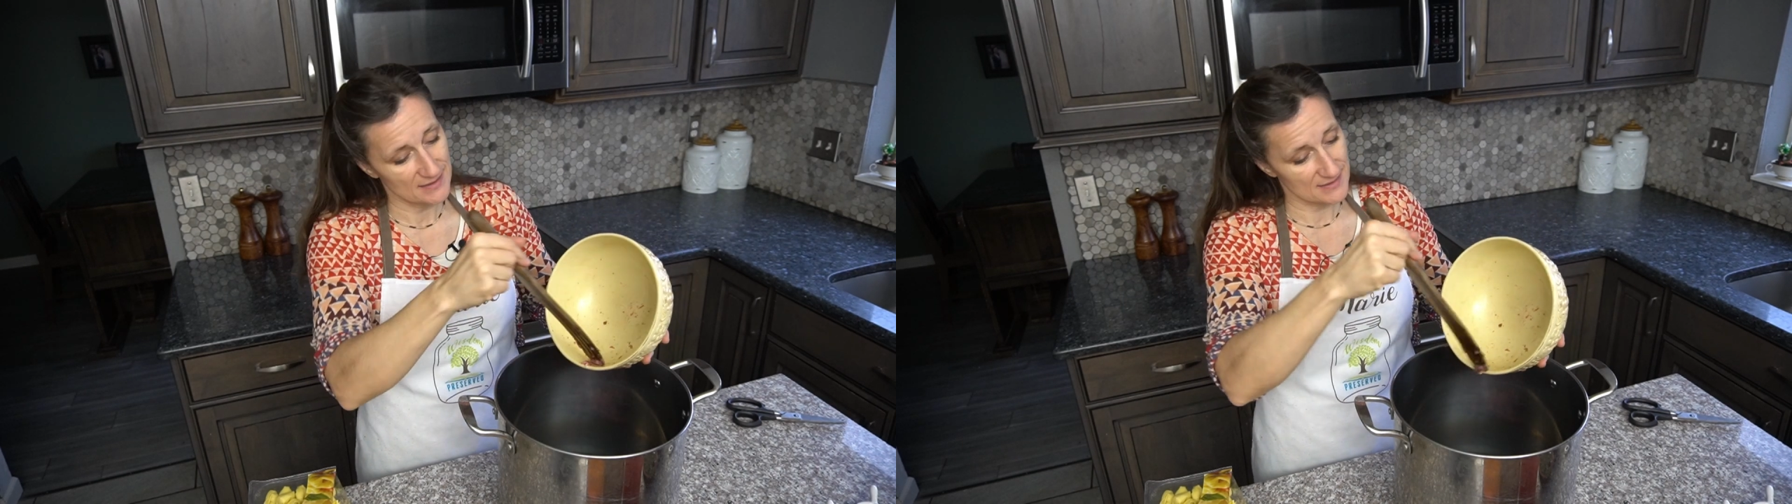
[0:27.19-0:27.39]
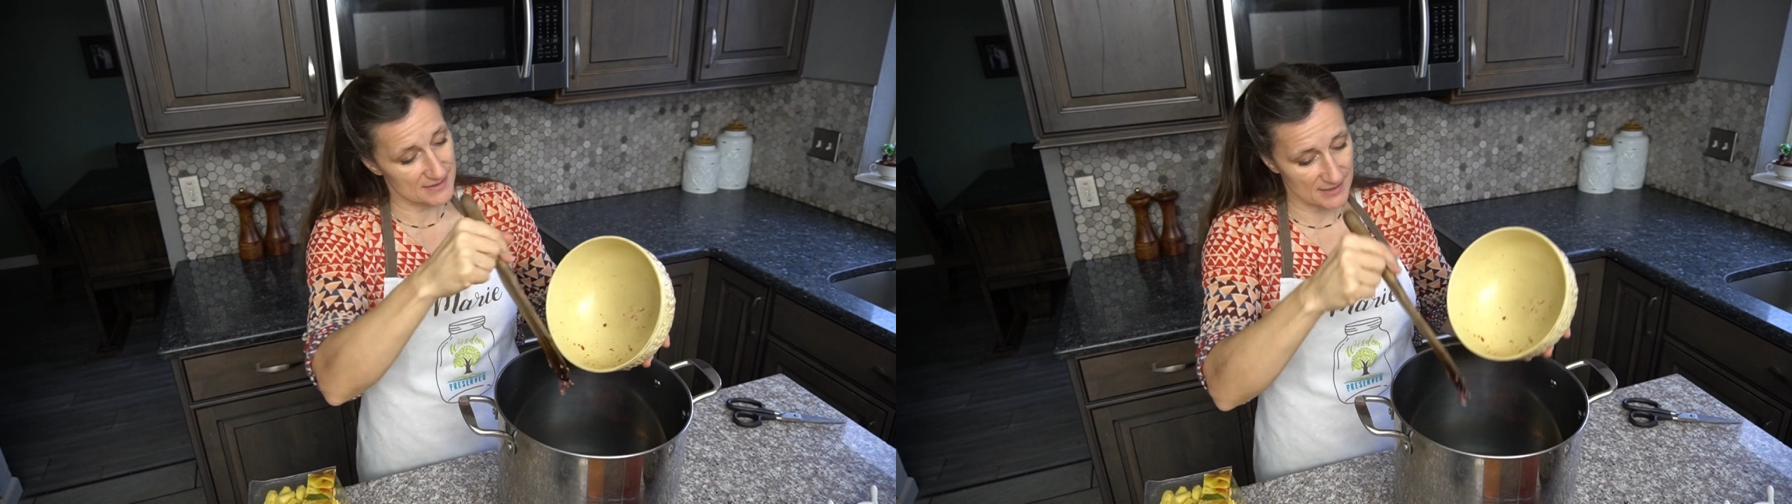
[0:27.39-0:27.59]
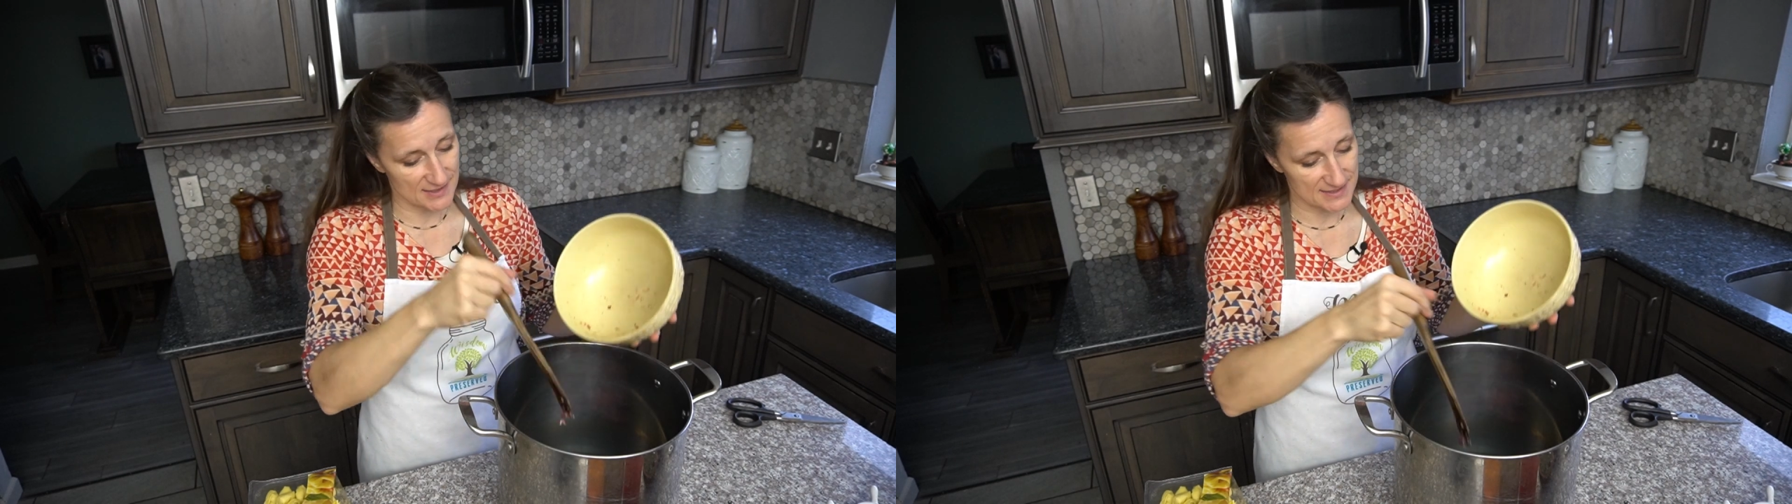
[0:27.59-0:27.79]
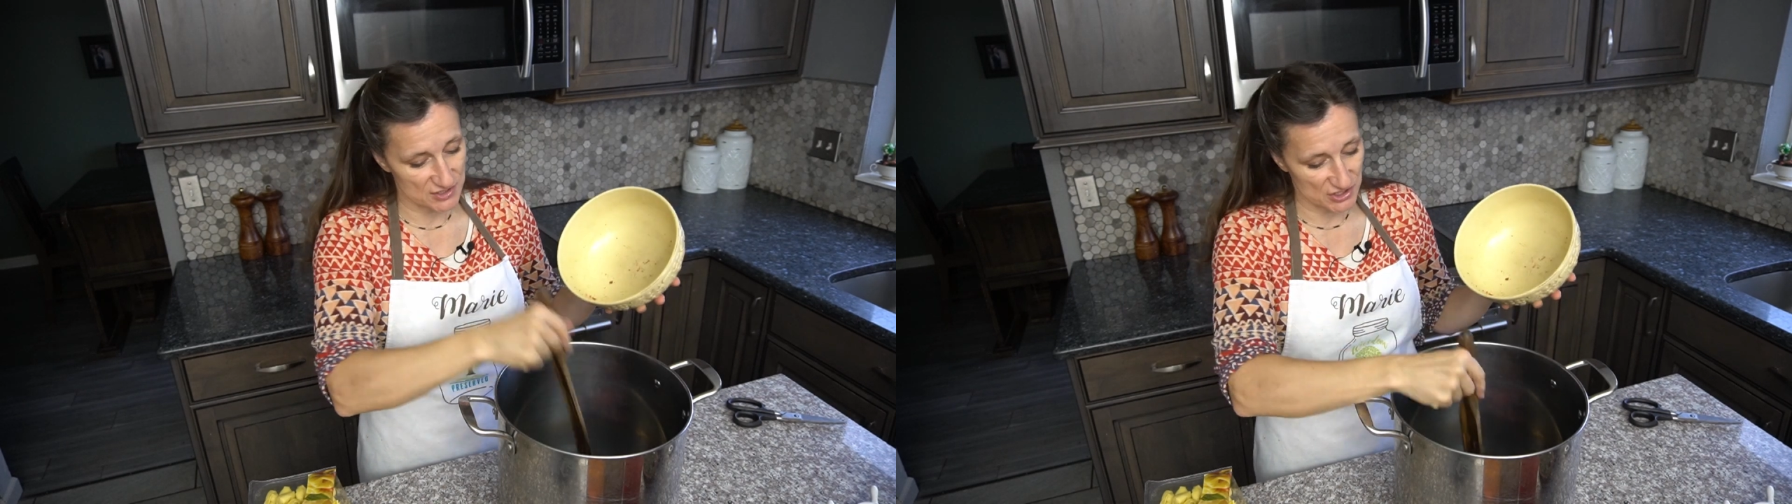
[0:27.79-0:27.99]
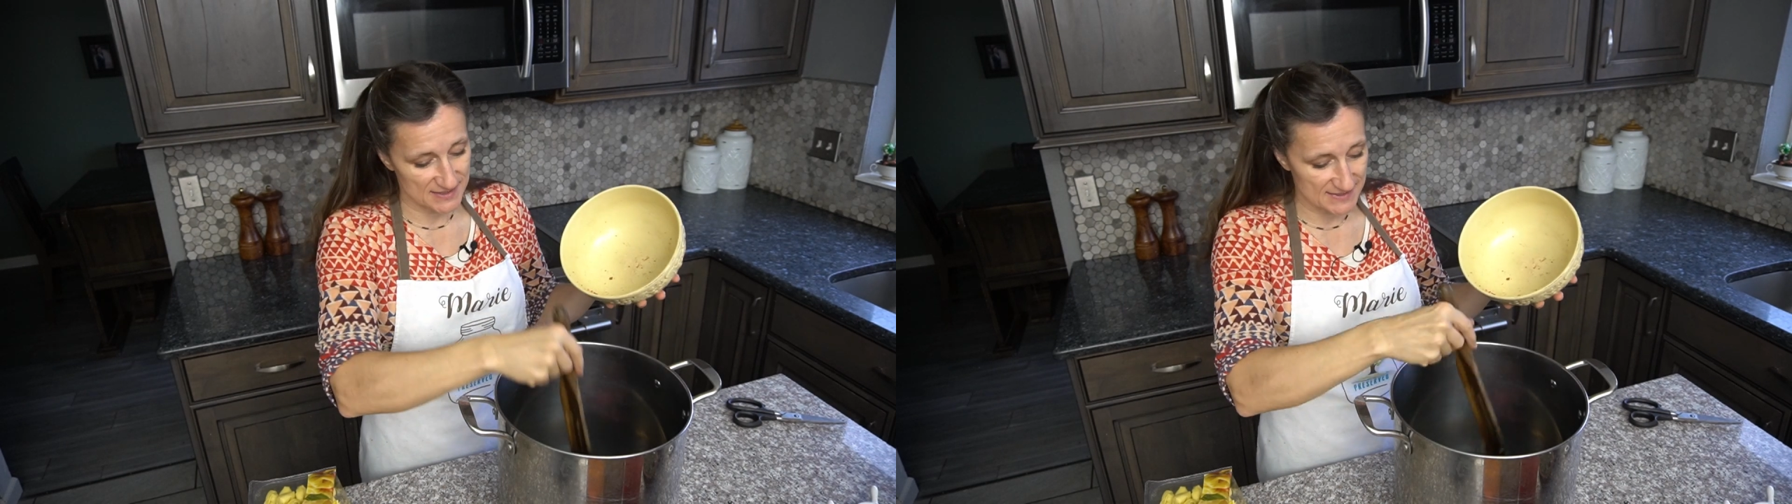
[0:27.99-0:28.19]
the sausage
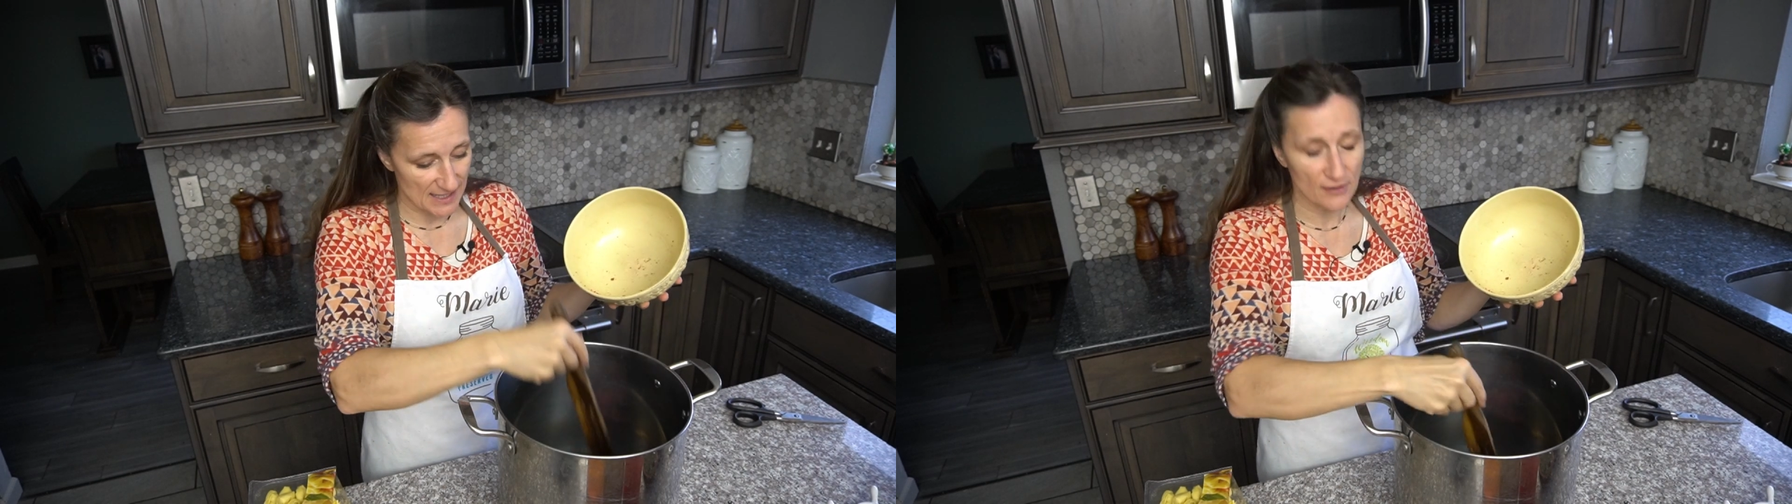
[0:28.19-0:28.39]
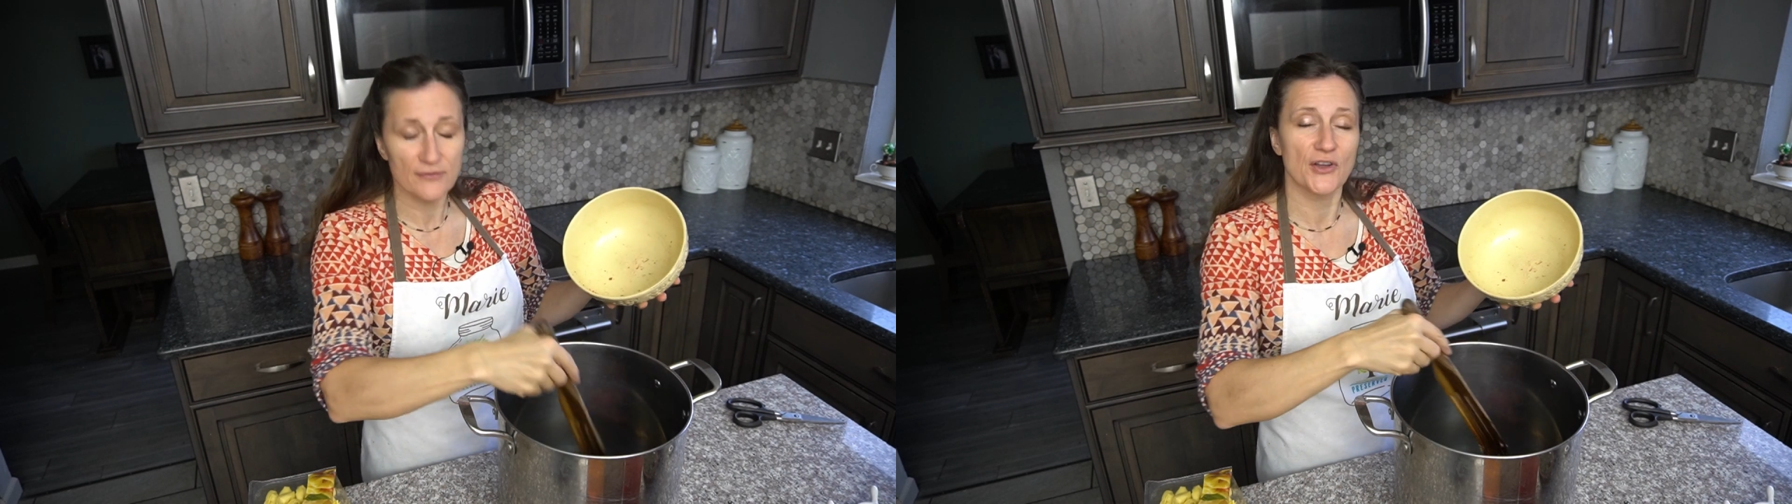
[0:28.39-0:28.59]
itself,